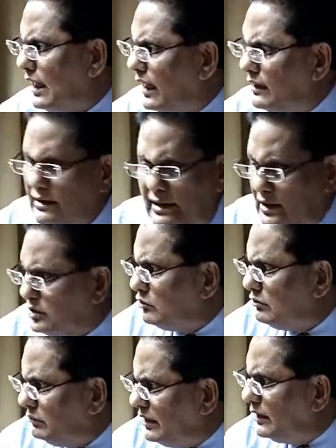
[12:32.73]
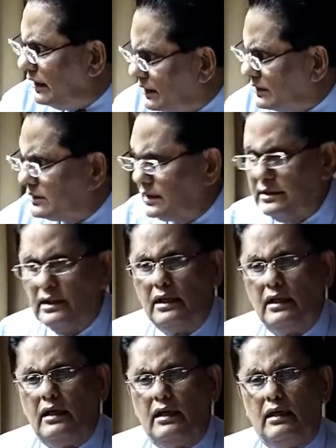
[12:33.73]
and they should be elected
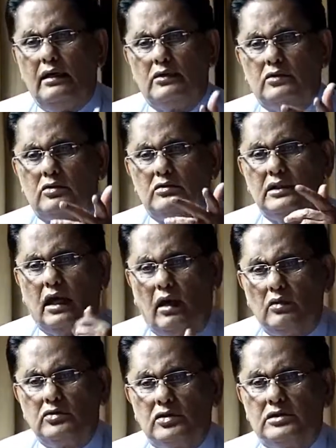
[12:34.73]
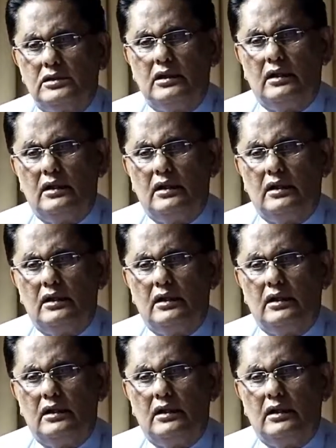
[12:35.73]
to the House